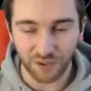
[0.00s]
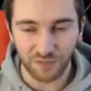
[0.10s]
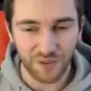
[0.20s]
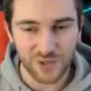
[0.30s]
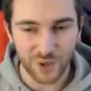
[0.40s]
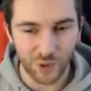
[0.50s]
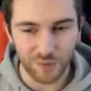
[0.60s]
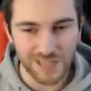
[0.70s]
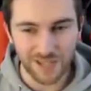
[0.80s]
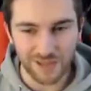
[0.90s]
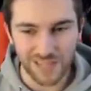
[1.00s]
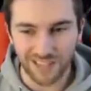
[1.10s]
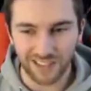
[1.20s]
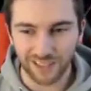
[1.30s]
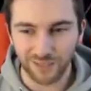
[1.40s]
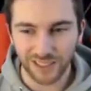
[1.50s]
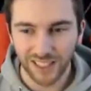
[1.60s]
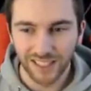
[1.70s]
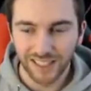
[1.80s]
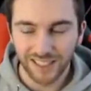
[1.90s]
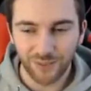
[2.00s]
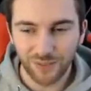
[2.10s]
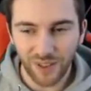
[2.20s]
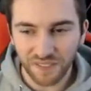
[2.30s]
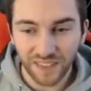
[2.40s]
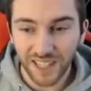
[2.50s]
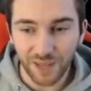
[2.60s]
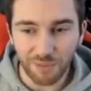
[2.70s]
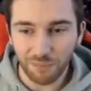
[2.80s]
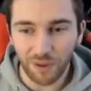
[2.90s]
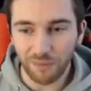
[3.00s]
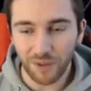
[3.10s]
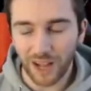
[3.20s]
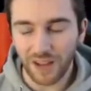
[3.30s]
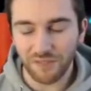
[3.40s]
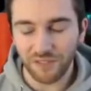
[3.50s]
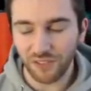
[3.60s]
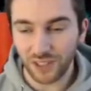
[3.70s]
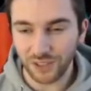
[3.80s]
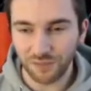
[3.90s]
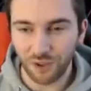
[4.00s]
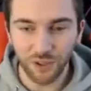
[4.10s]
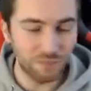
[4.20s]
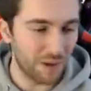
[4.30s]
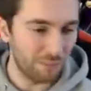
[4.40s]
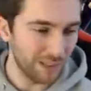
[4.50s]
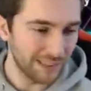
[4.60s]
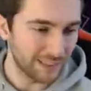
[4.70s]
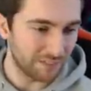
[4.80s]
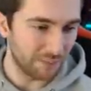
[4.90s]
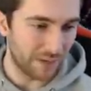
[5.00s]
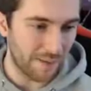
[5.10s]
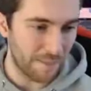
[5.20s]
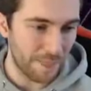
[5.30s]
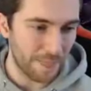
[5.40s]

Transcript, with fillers: a few tournaments, and that was it. Like there was. There's nothing in it, but my, I have such fond memories of it, man.